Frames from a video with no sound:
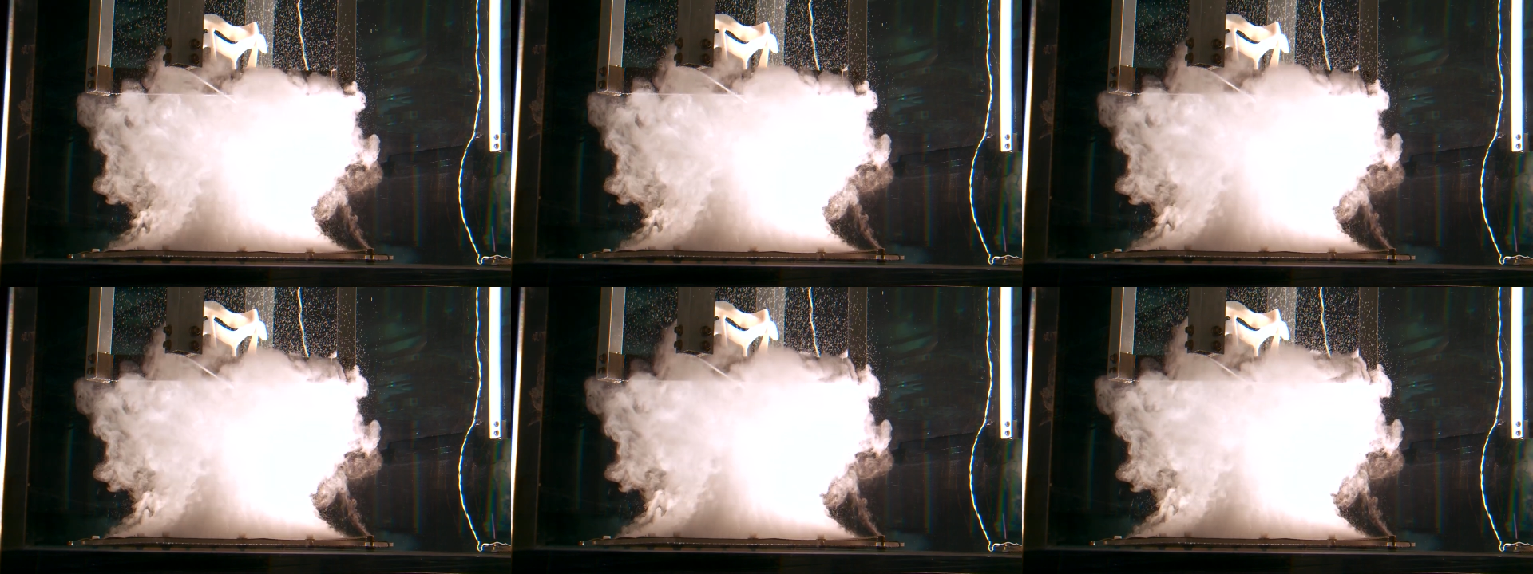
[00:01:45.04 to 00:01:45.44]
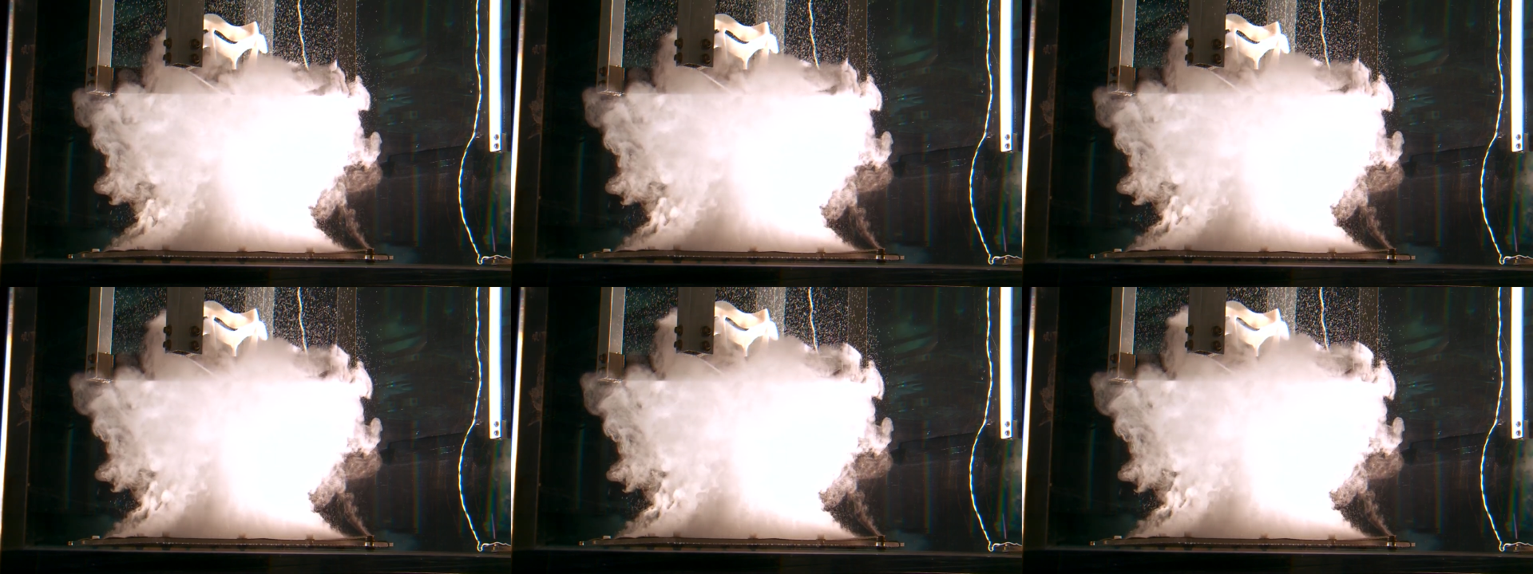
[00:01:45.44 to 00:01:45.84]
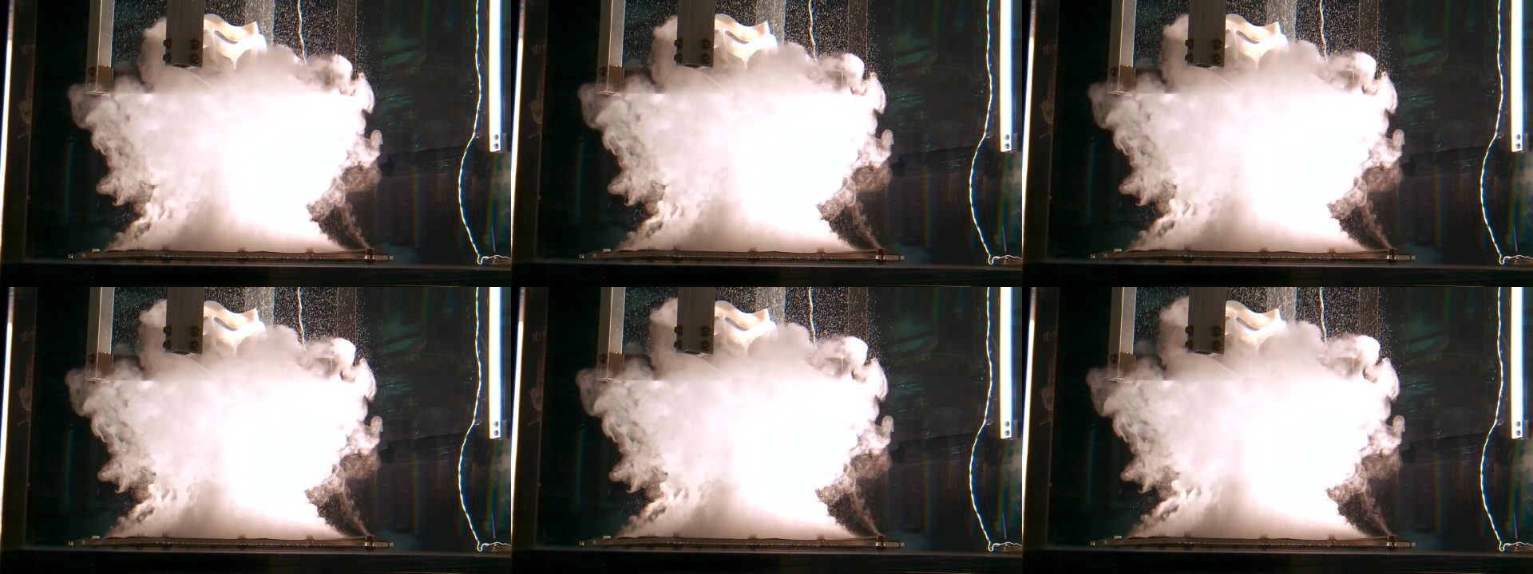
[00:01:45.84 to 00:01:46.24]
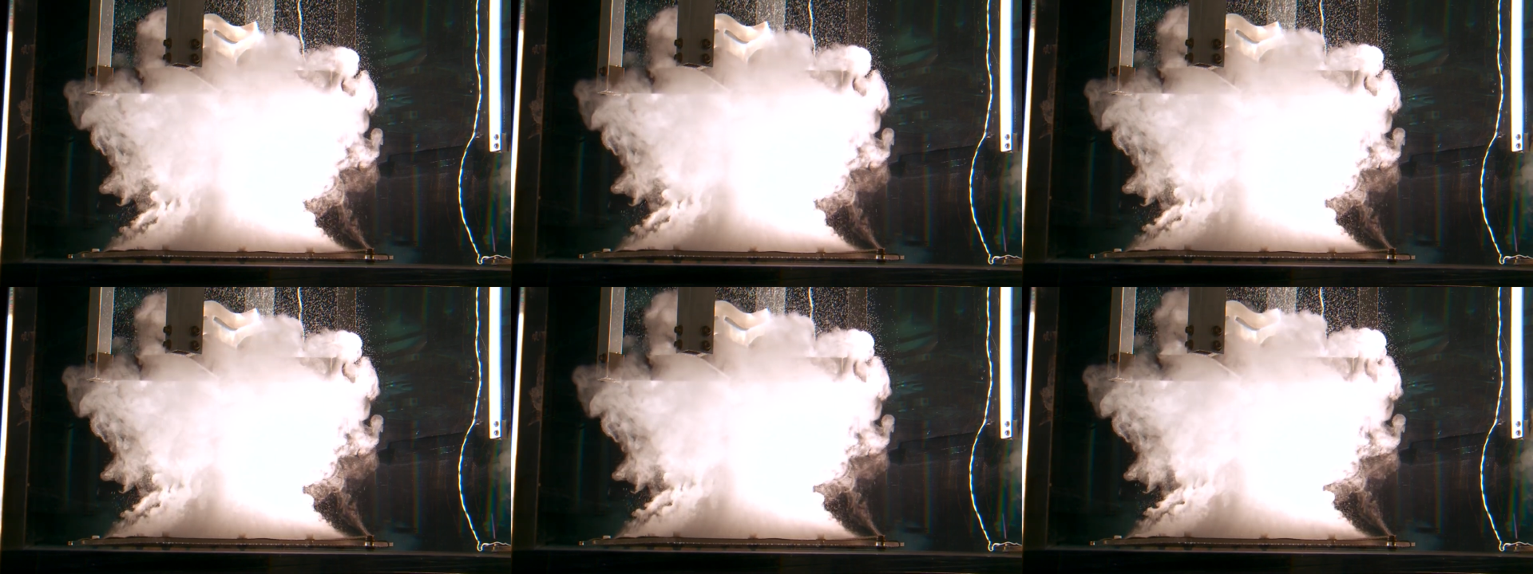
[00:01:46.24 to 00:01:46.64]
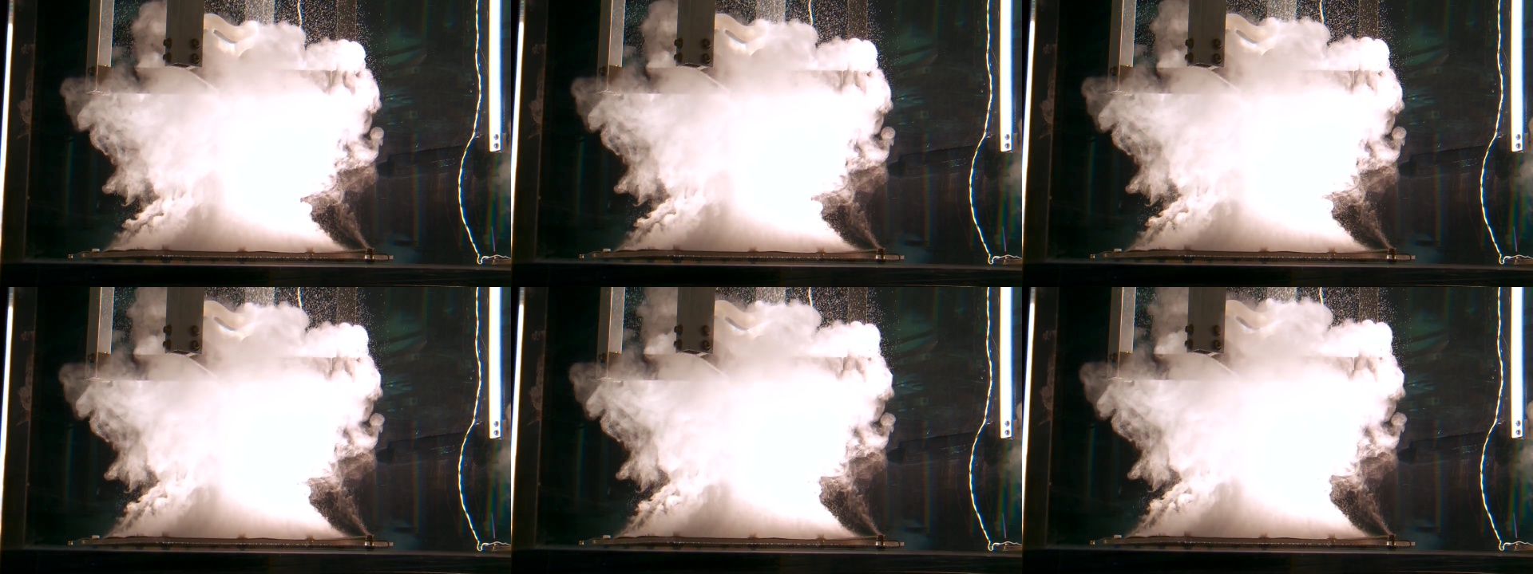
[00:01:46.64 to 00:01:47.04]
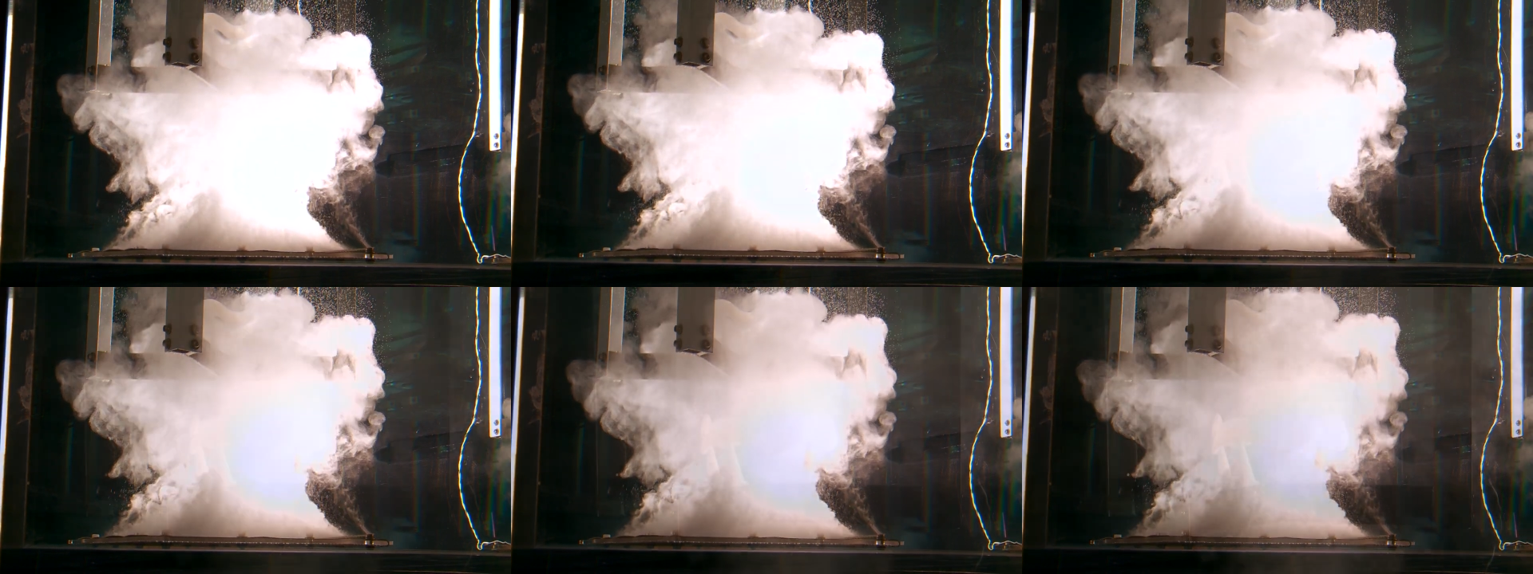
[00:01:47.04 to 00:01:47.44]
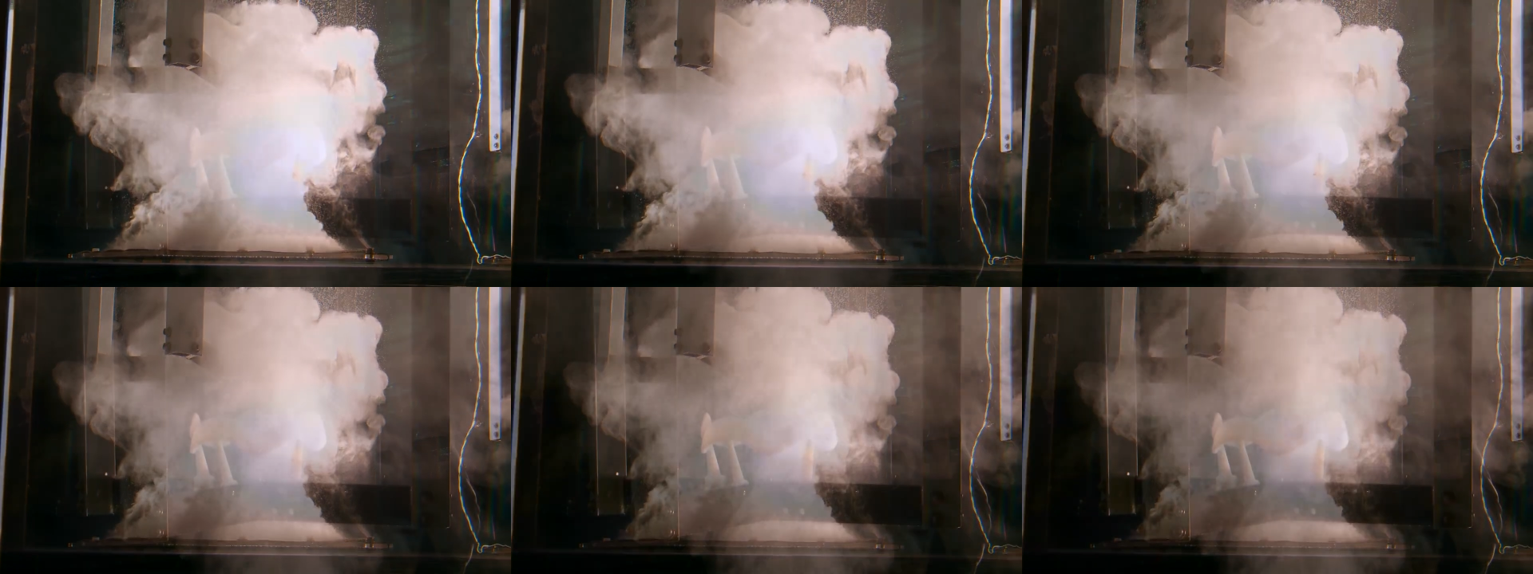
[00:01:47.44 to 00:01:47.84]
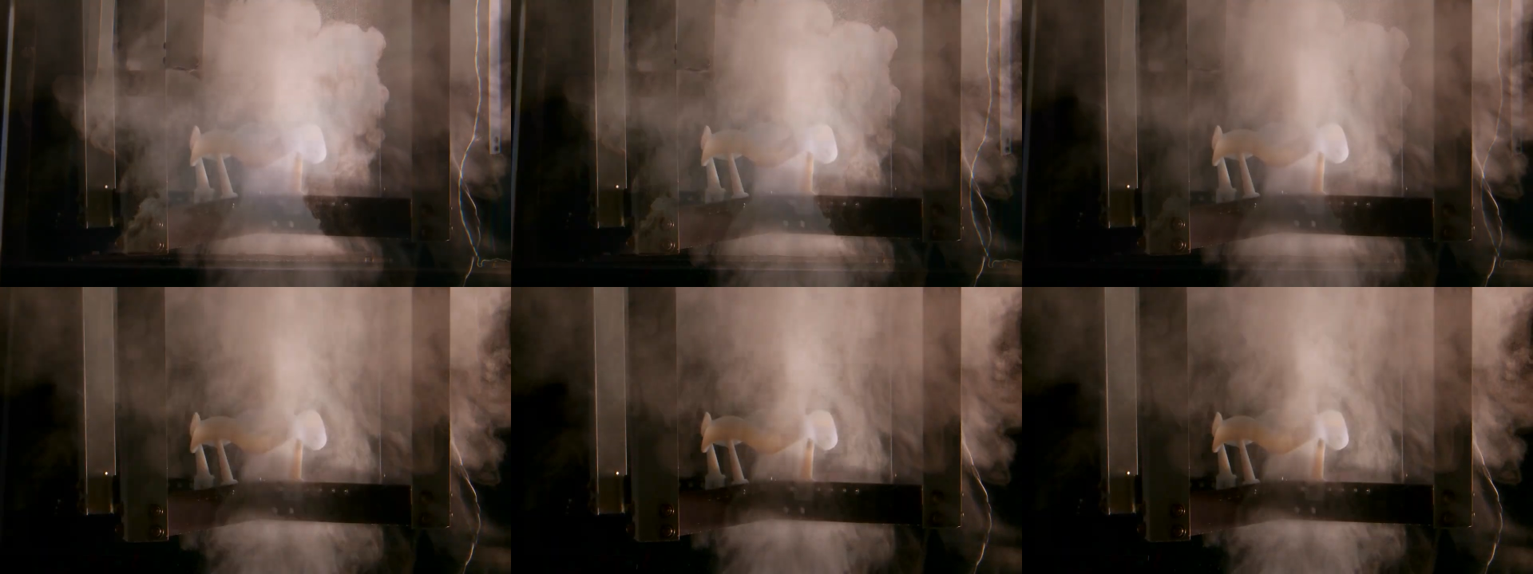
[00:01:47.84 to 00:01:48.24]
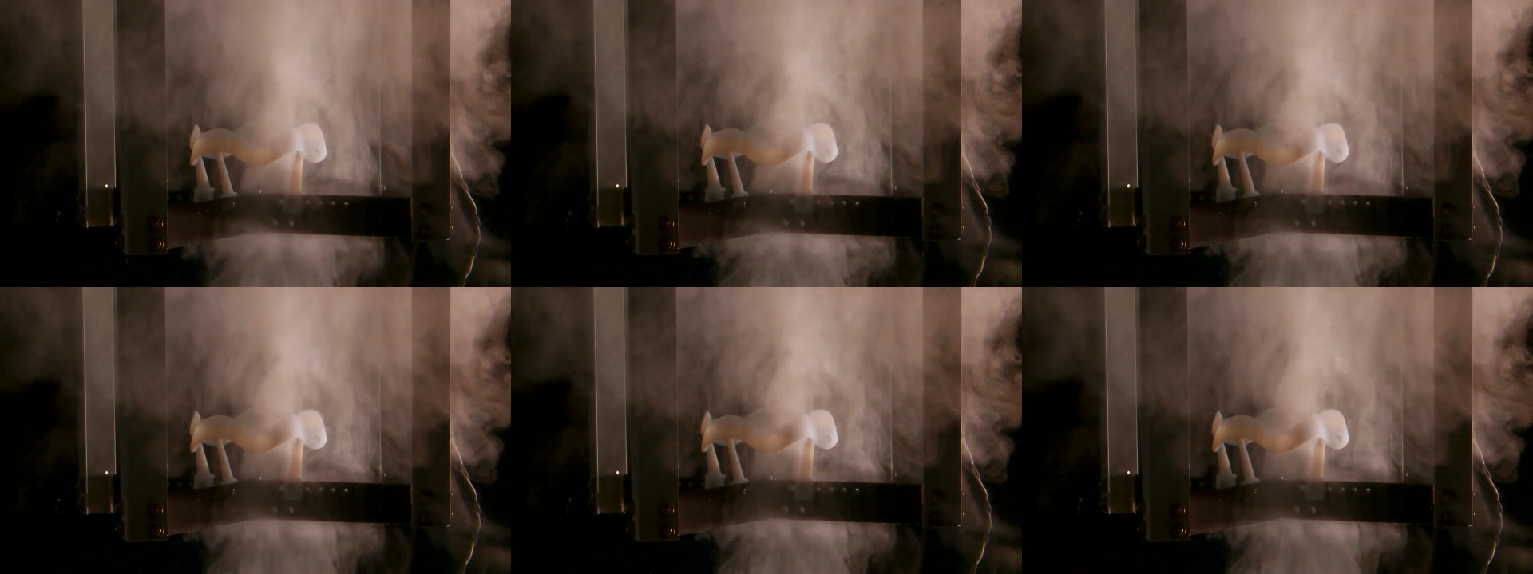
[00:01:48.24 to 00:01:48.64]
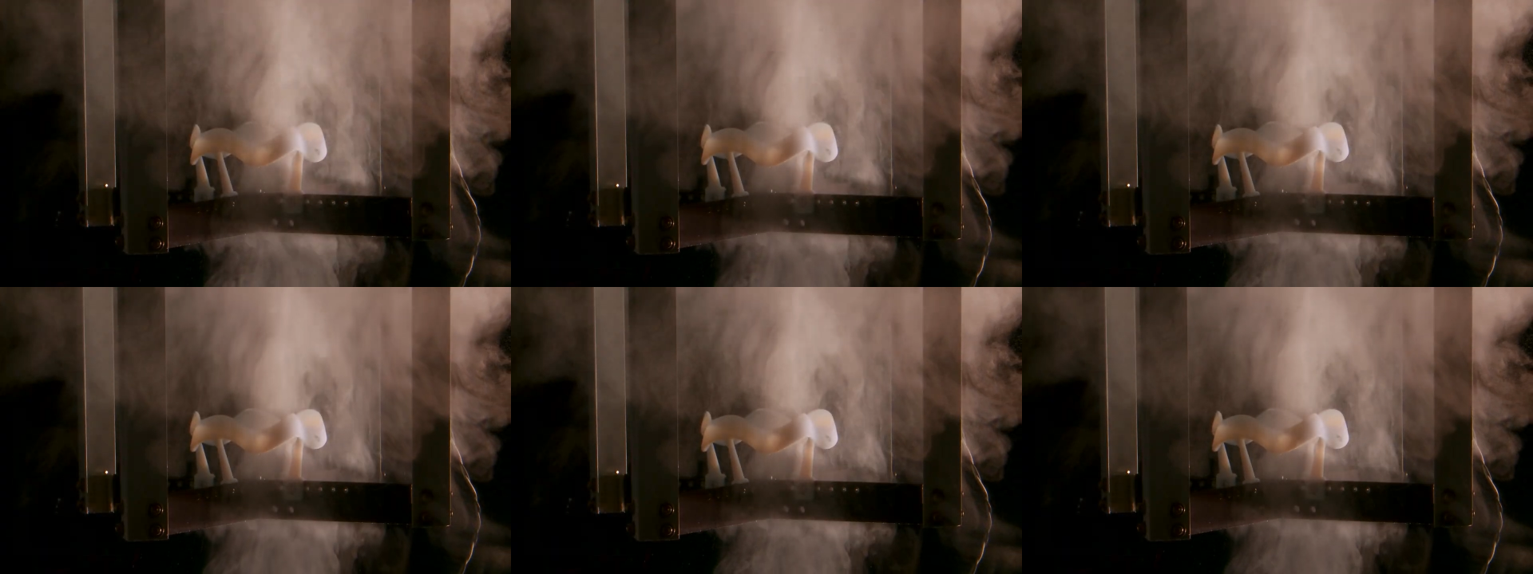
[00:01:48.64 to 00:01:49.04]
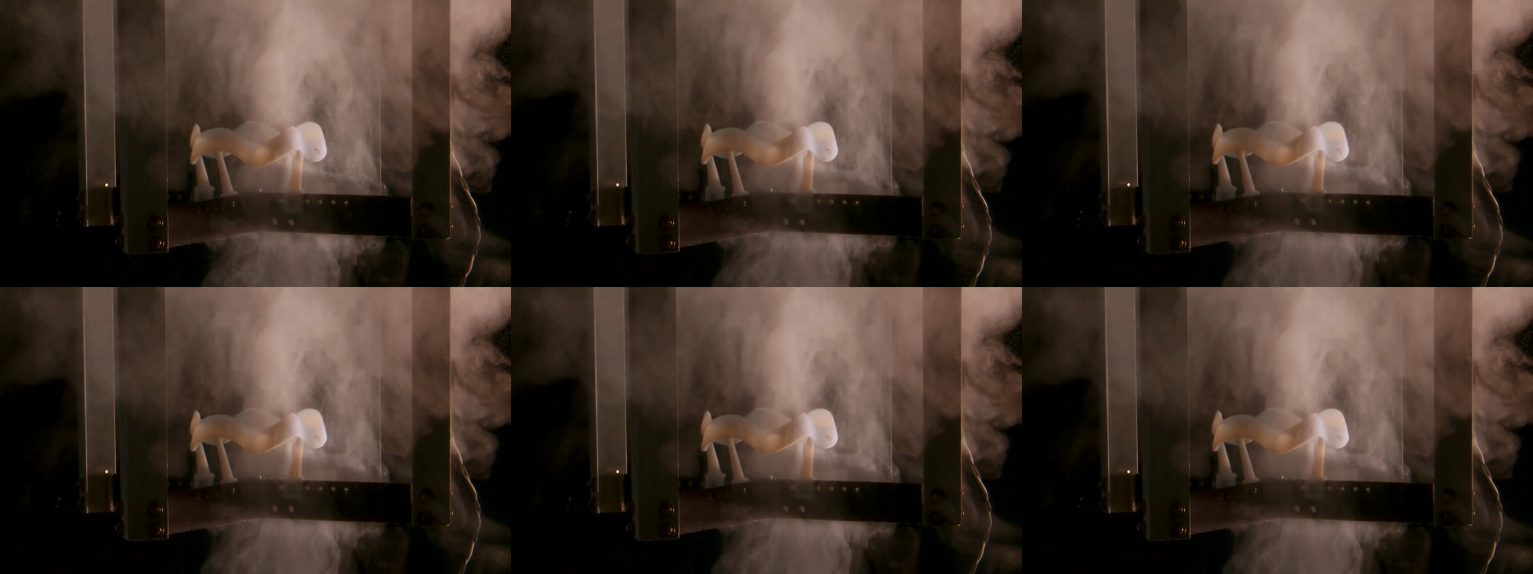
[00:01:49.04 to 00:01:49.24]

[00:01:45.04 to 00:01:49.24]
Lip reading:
[unreadable: no face in view]